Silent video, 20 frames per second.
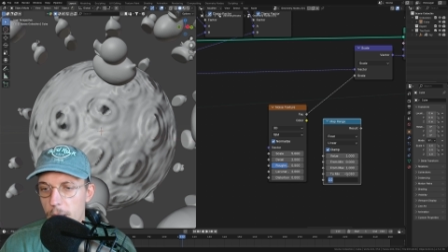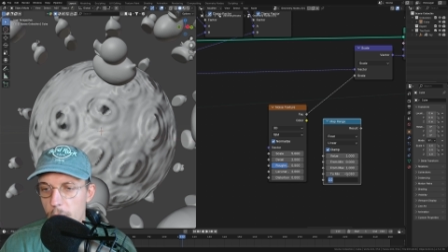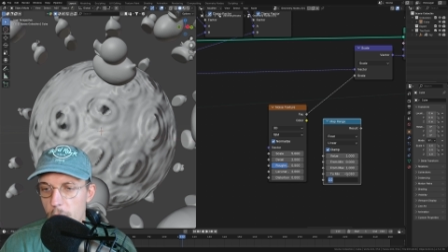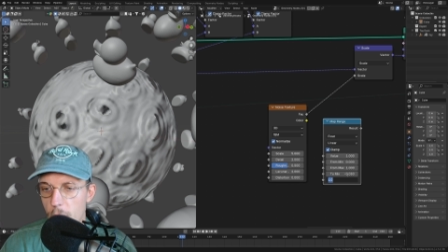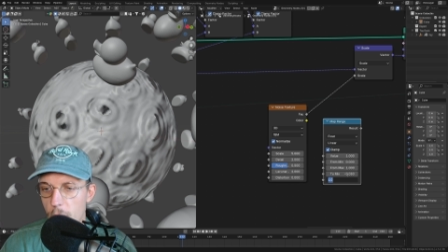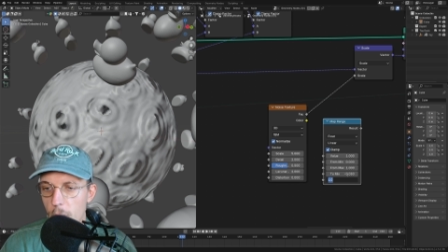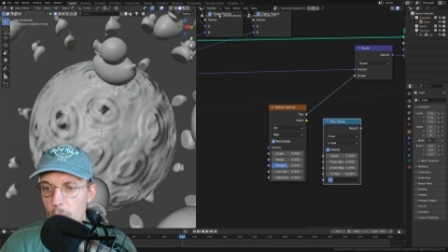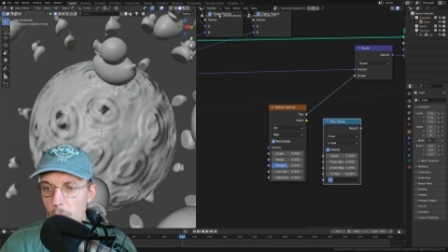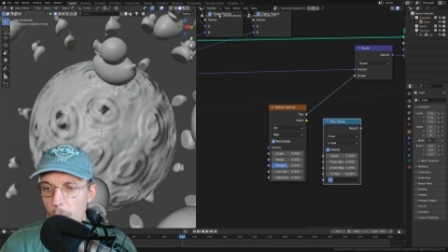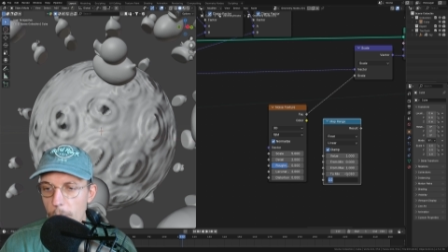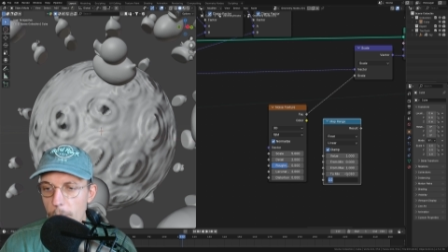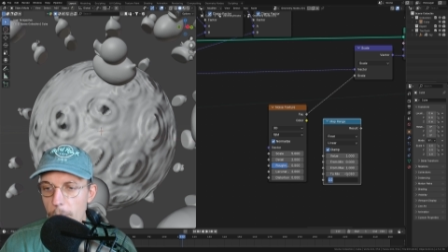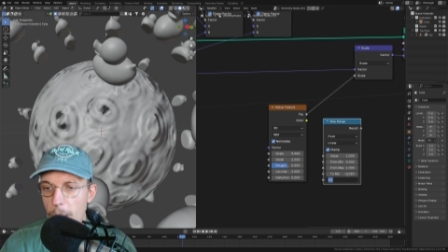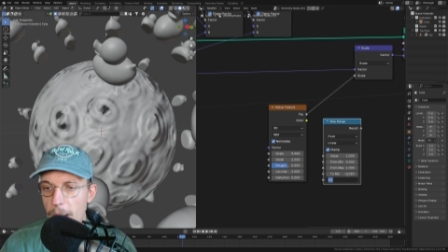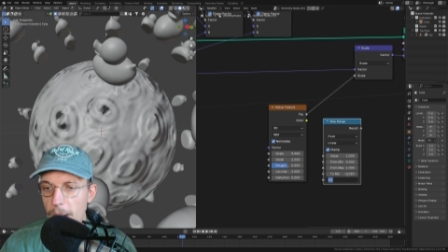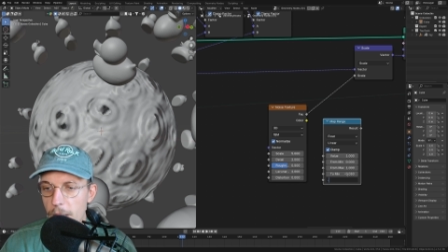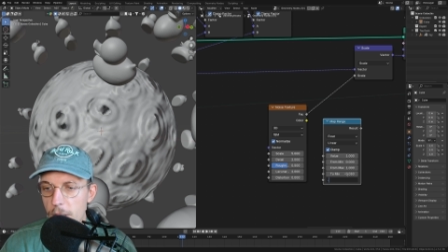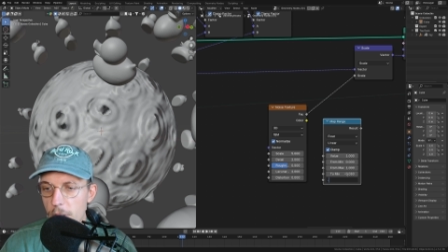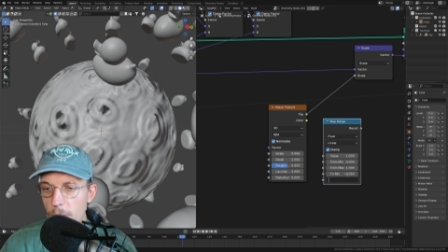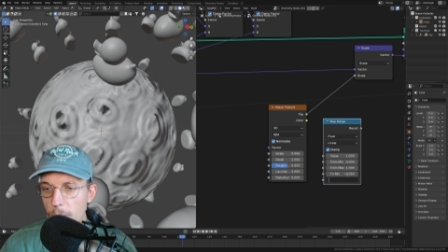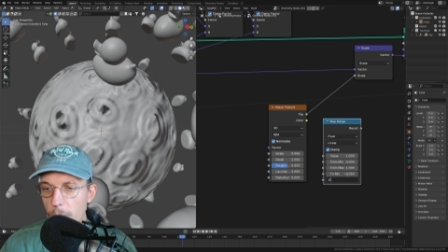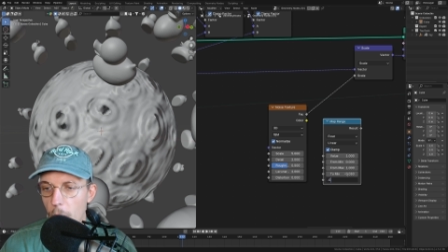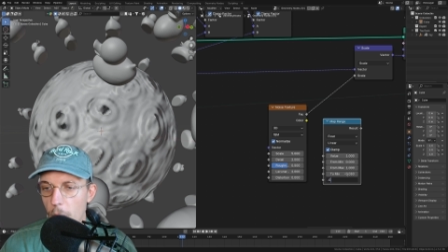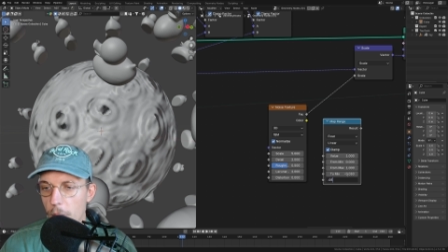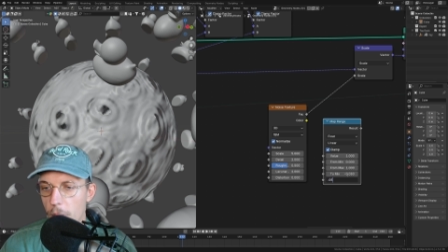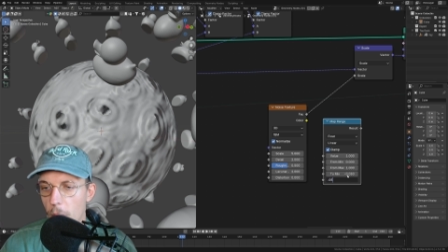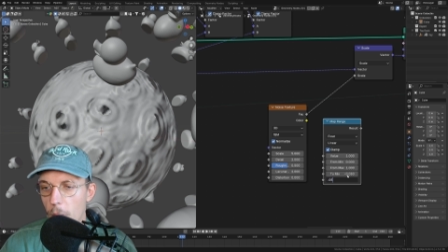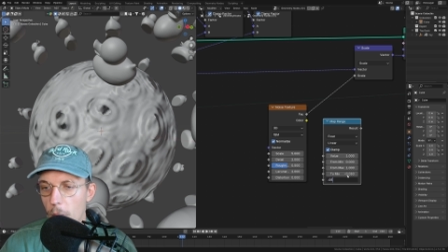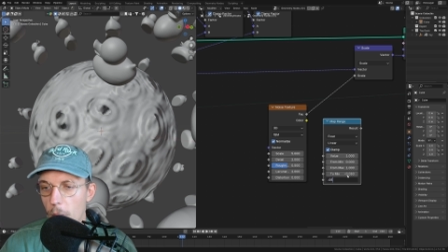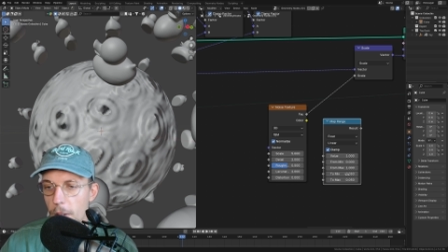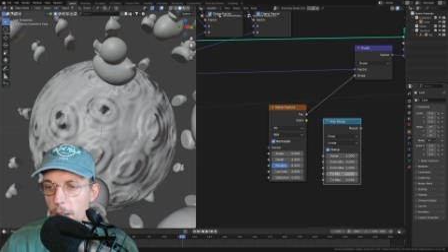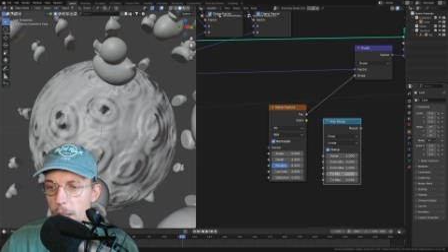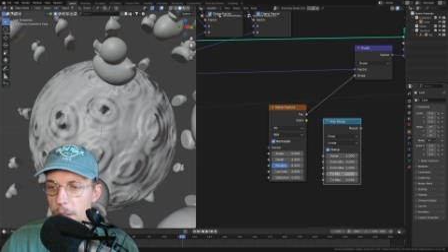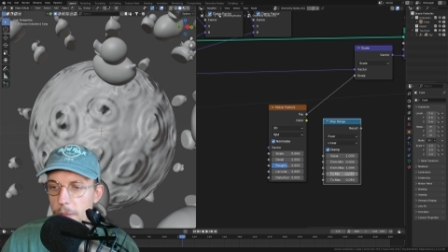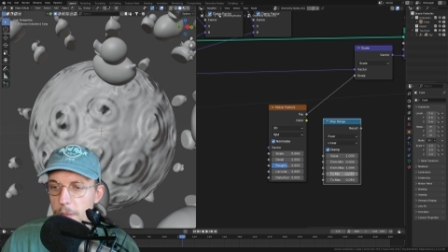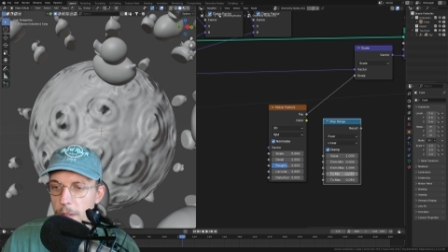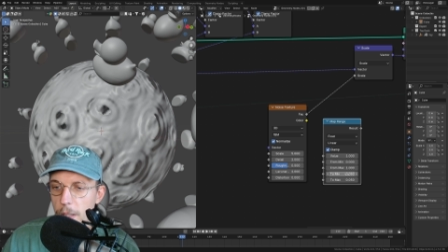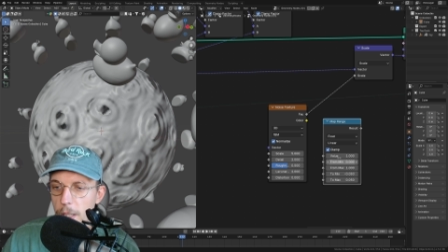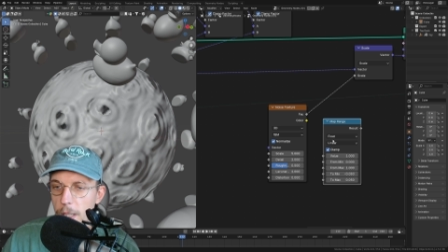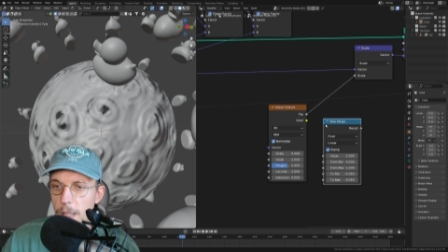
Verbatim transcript: to max zero point zero five.